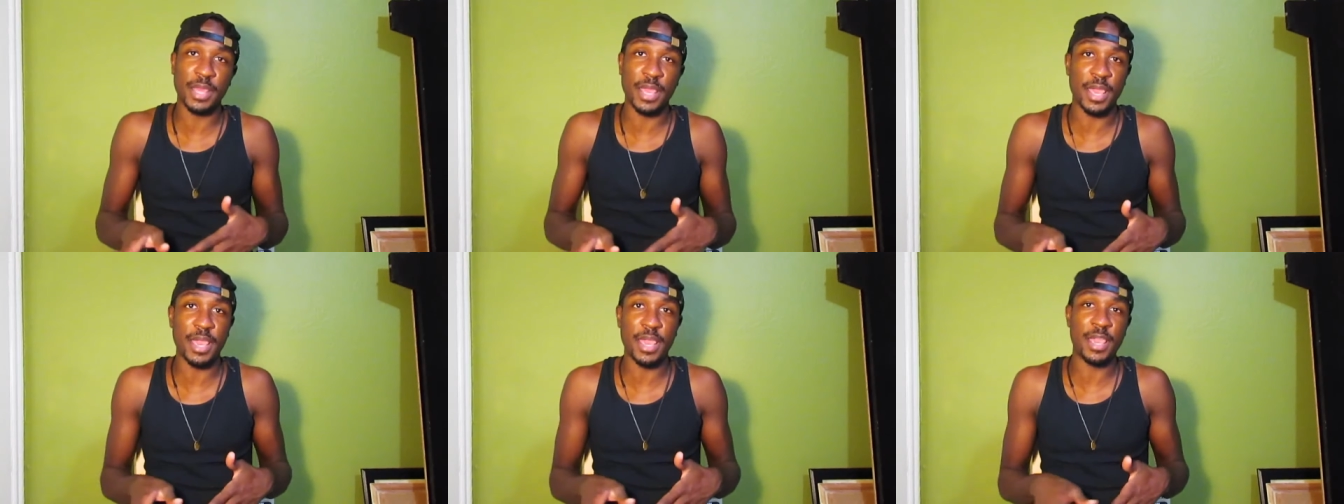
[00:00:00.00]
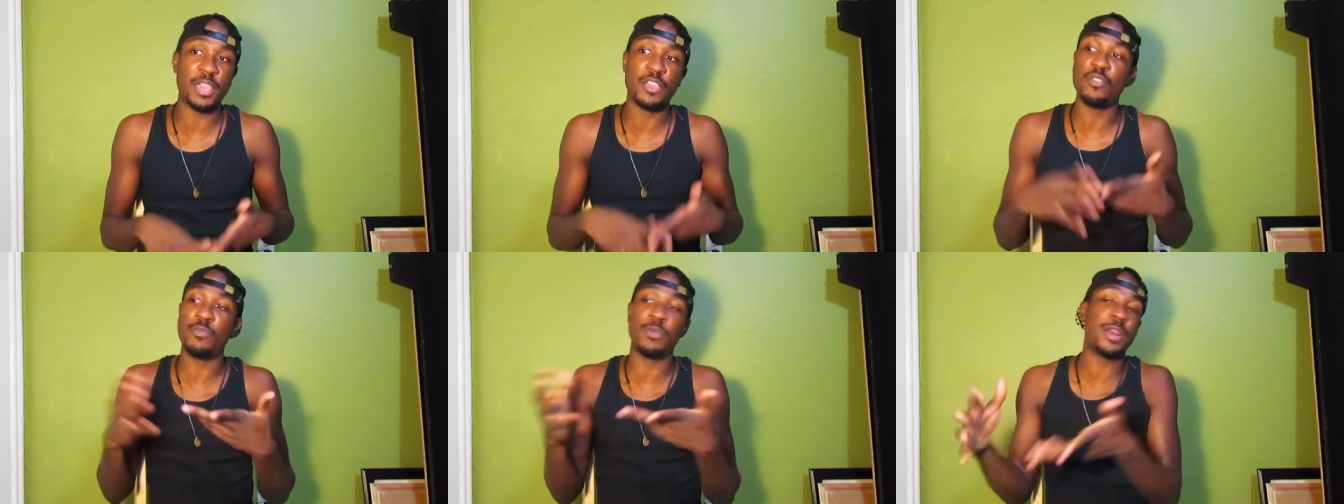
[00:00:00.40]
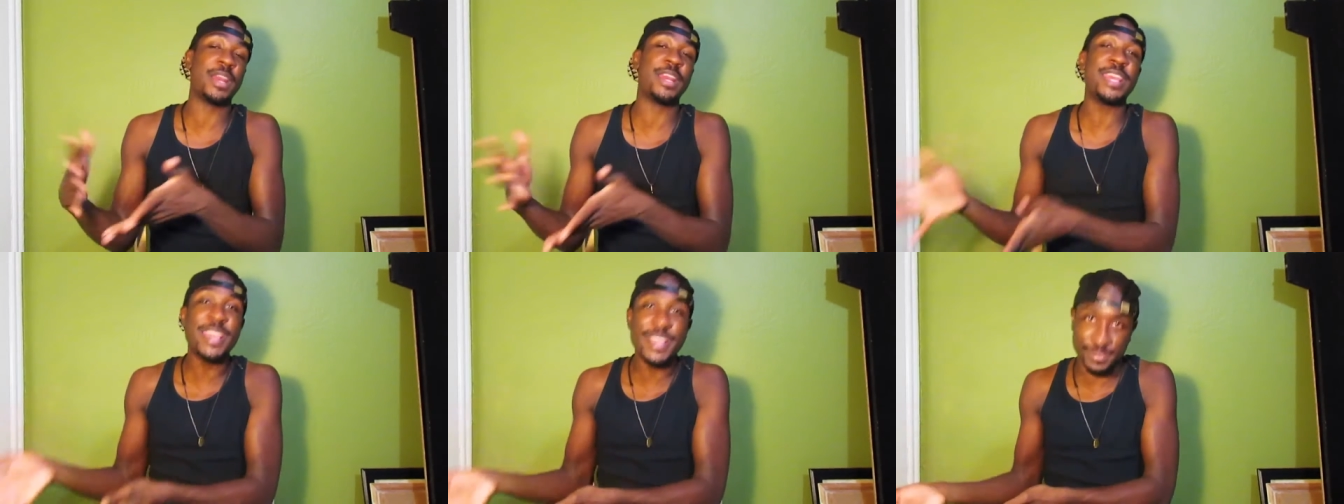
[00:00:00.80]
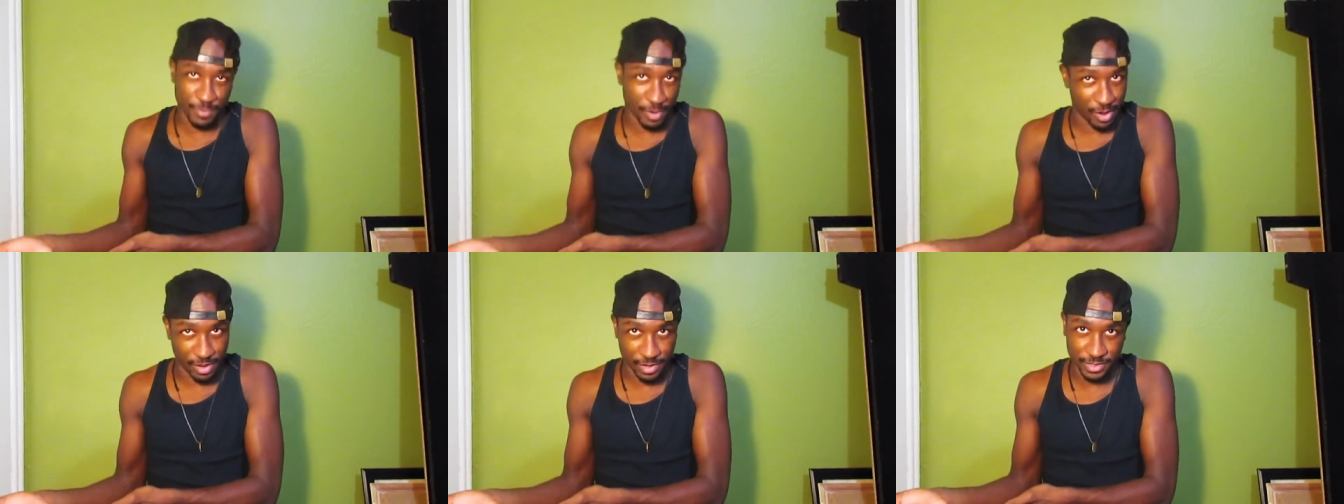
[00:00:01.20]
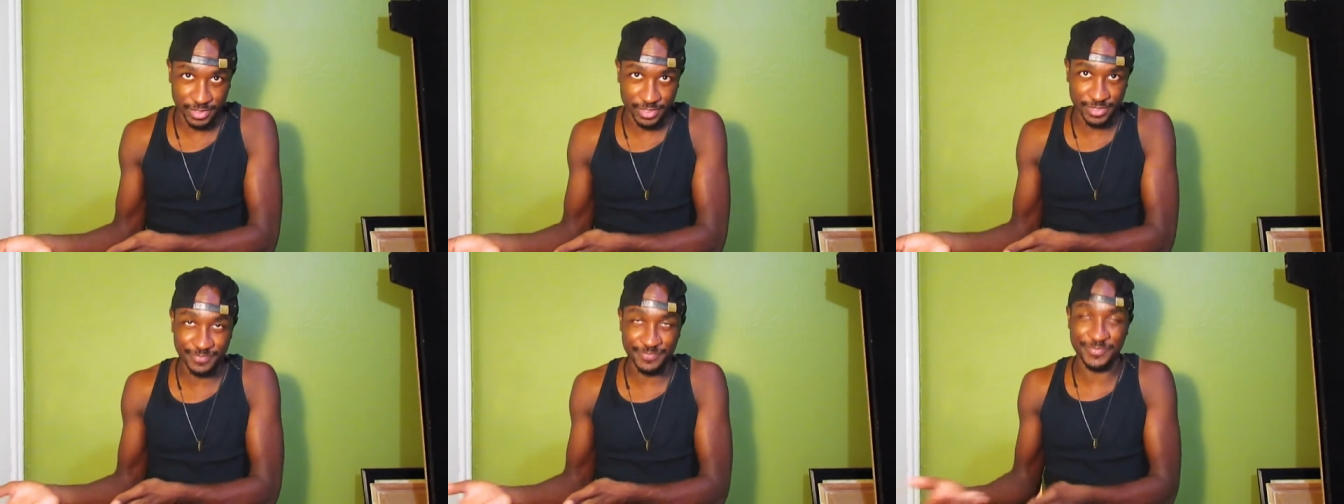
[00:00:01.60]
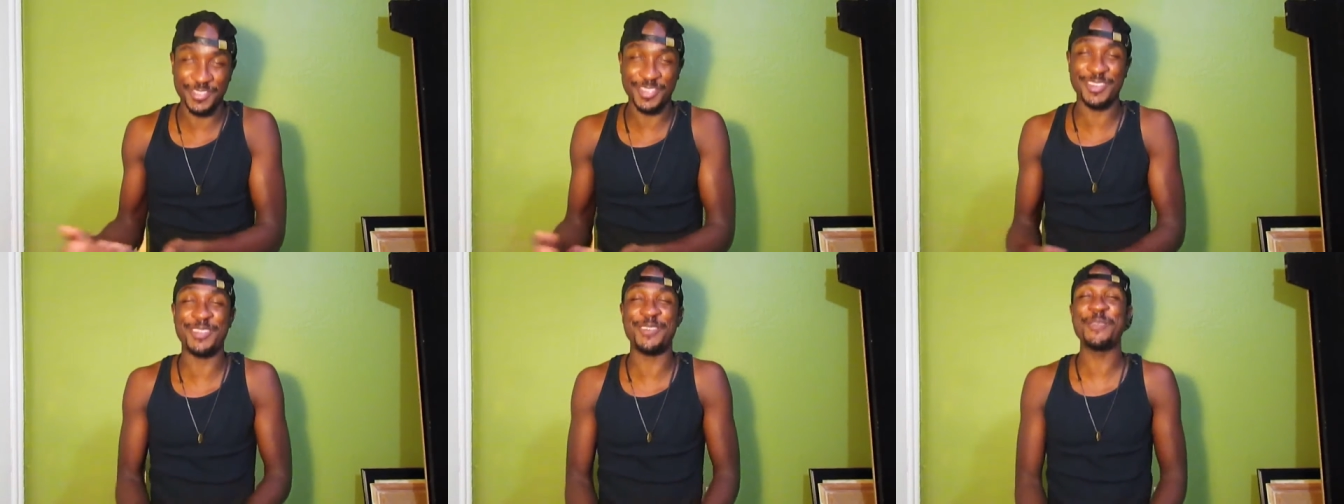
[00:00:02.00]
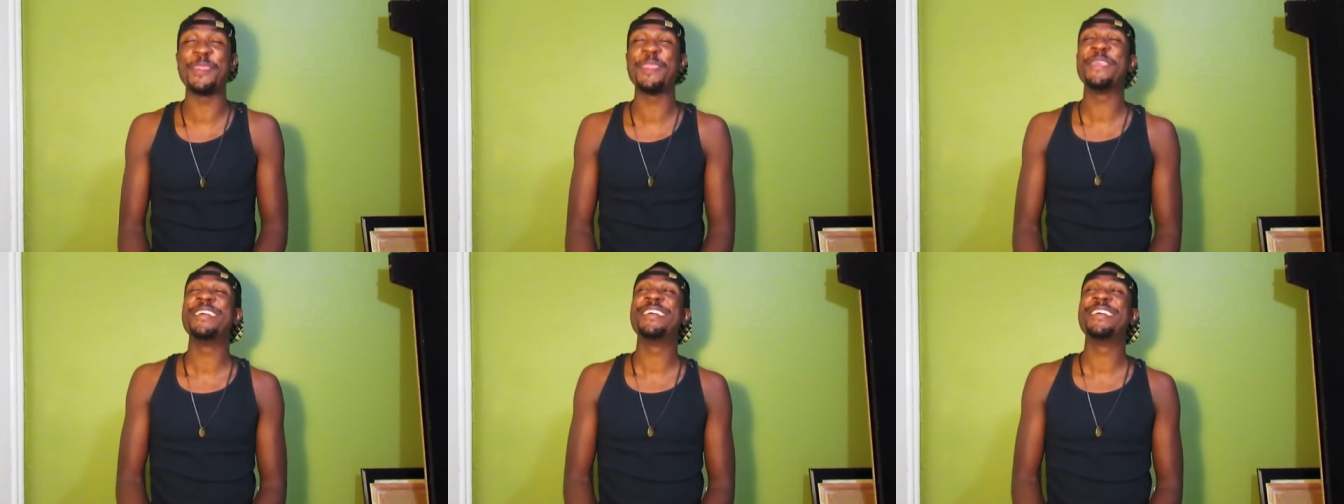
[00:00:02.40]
and you one of these balls, you know?